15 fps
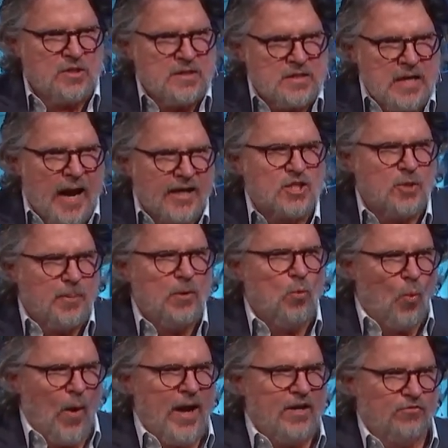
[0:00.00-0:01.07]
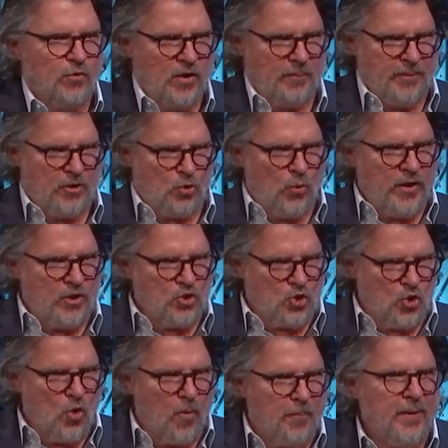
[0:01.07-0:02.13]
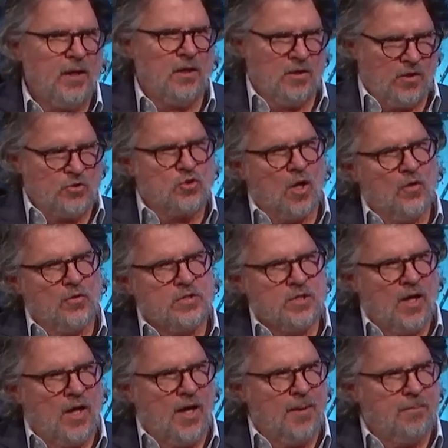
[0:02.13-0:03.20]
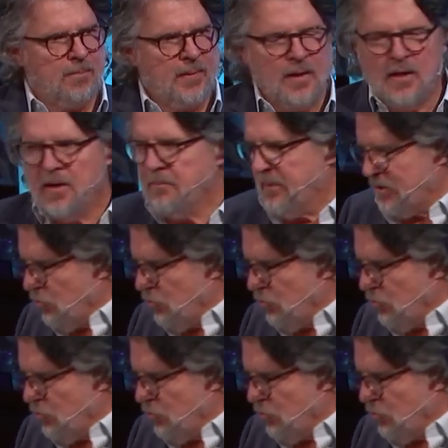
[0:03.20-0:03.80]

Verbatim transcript: not to be wavering between two opinions all the time but